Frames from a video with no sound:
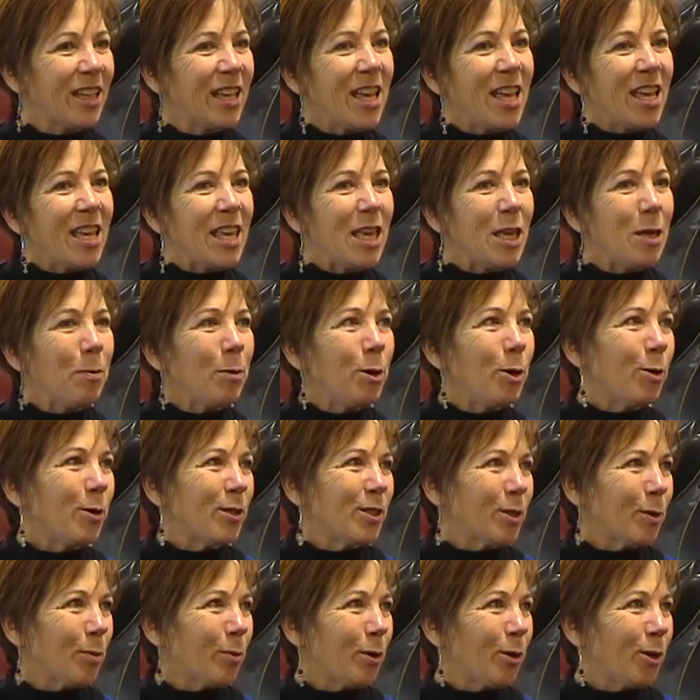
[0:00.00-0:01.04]
emu is a
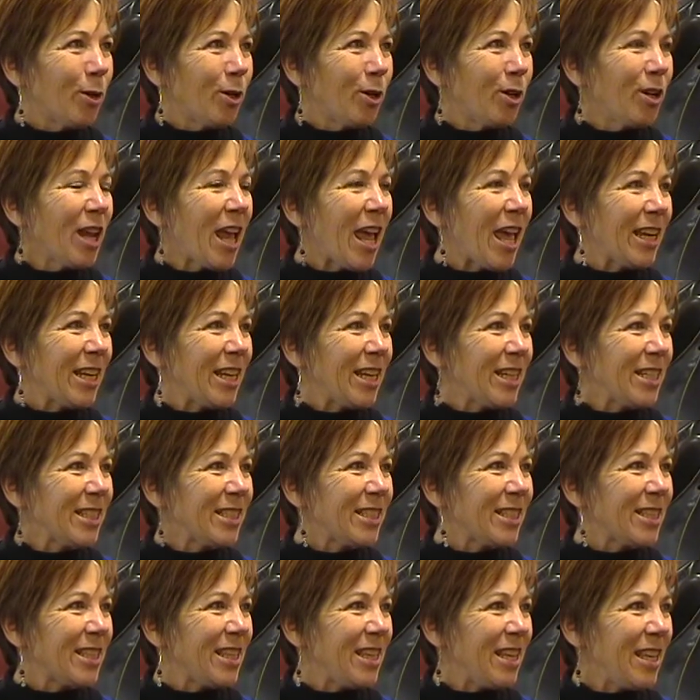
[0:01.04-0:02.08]
bird, and it is
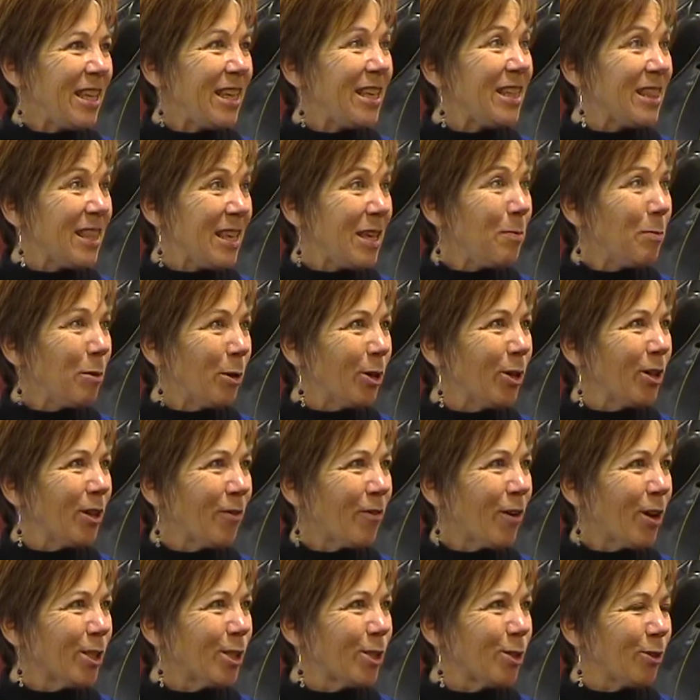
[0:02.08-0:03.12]
the, the bird of
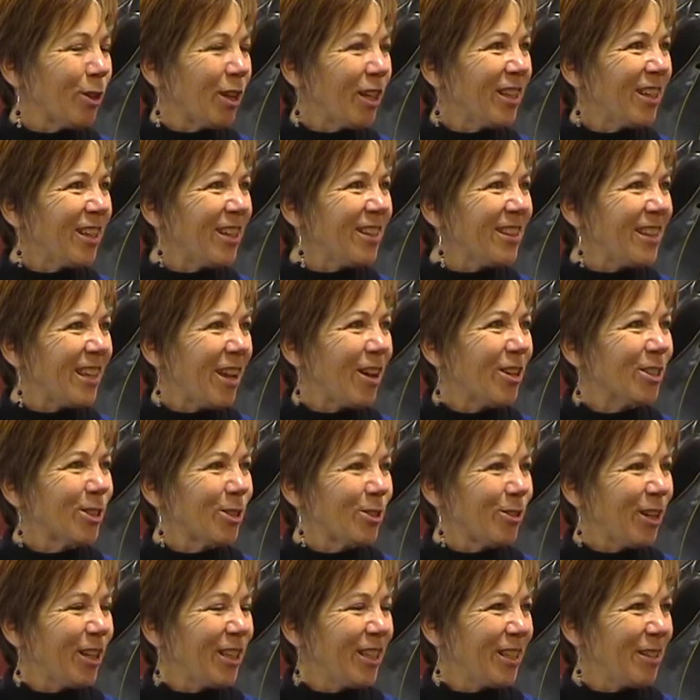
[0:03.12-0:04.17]
Australia, the
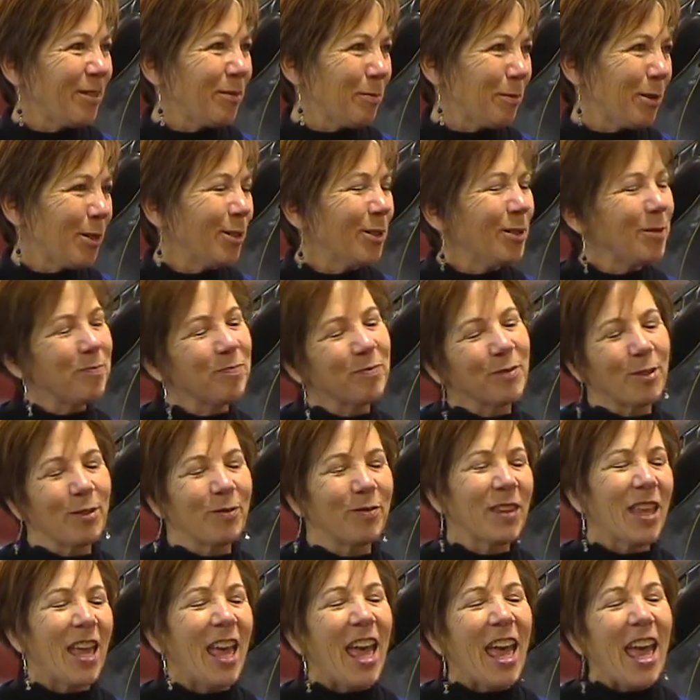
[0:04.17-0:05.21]
Australian bird.
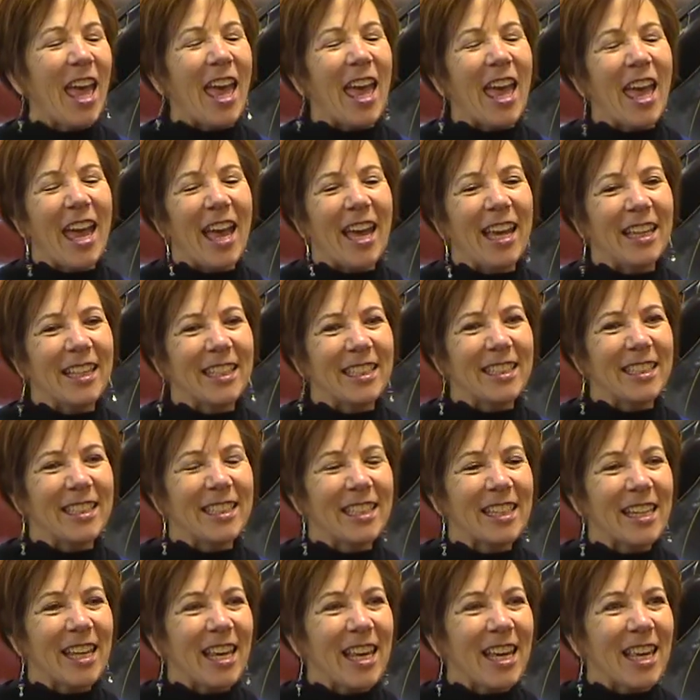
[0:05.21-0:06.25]
And
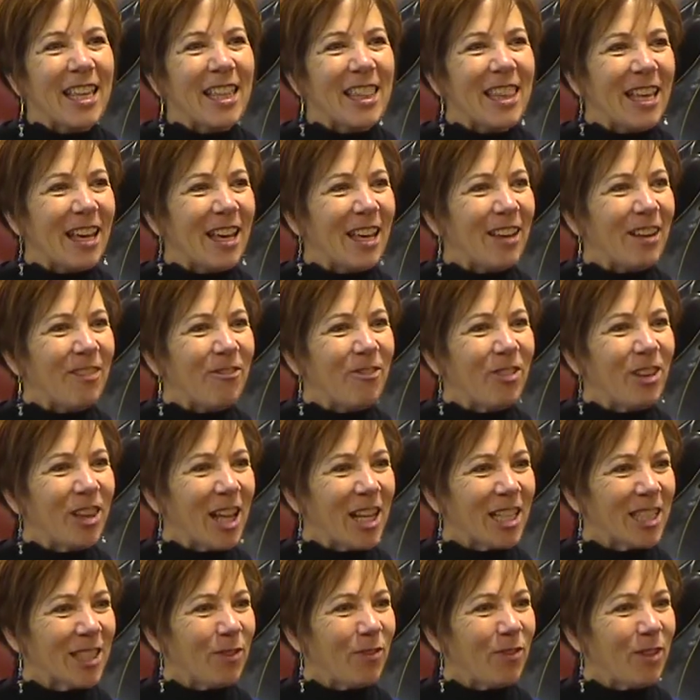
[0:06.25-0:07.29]
the
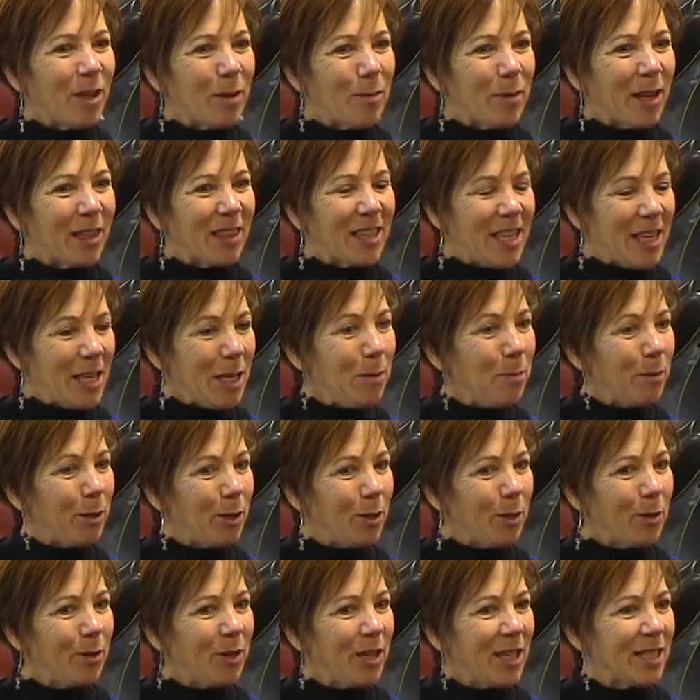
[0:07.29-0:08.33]
philosophy about the emu
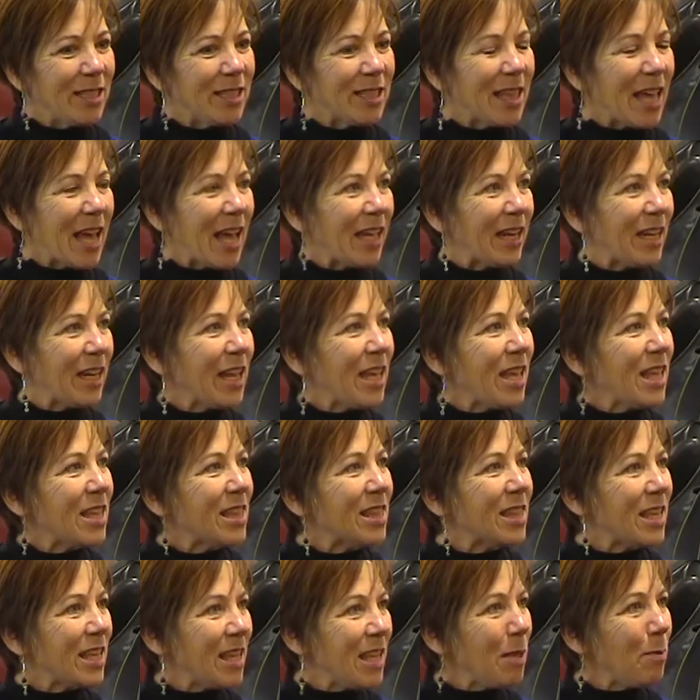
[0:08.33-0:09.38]
is that
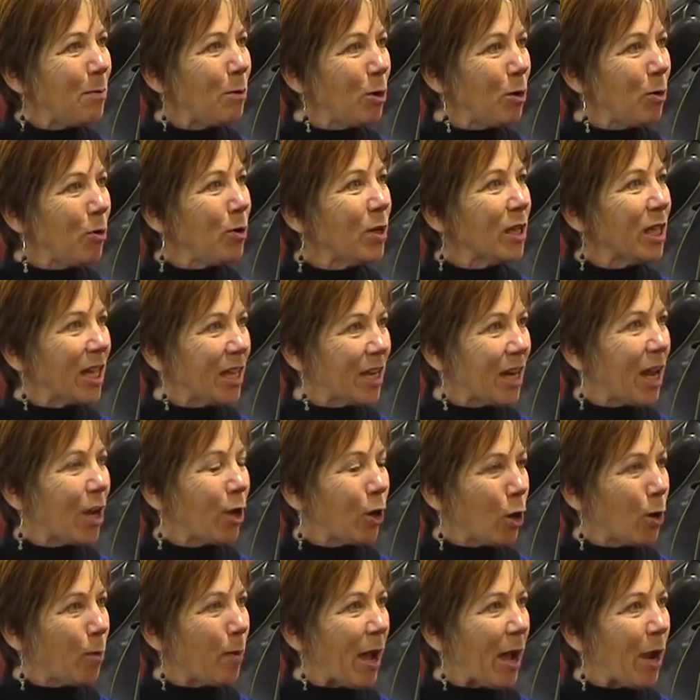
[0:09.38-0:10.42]
the emu cannot go
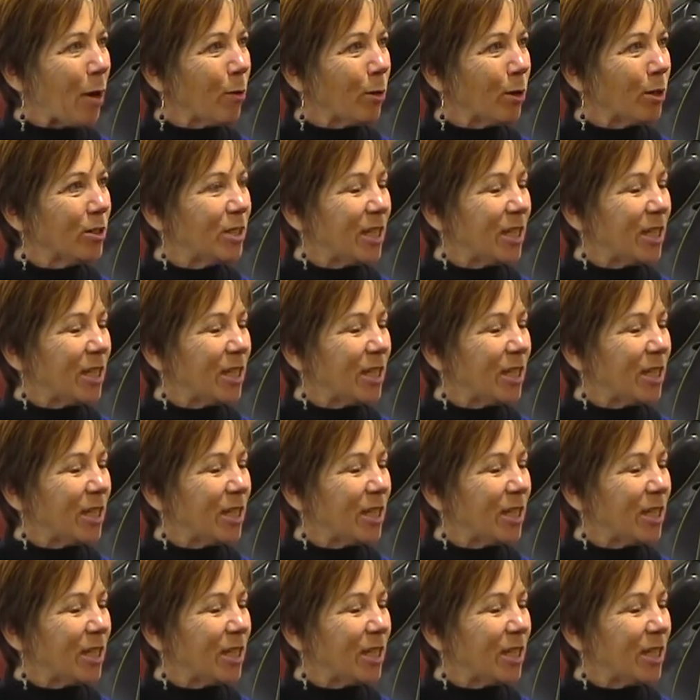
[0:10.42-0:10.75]
backwards. It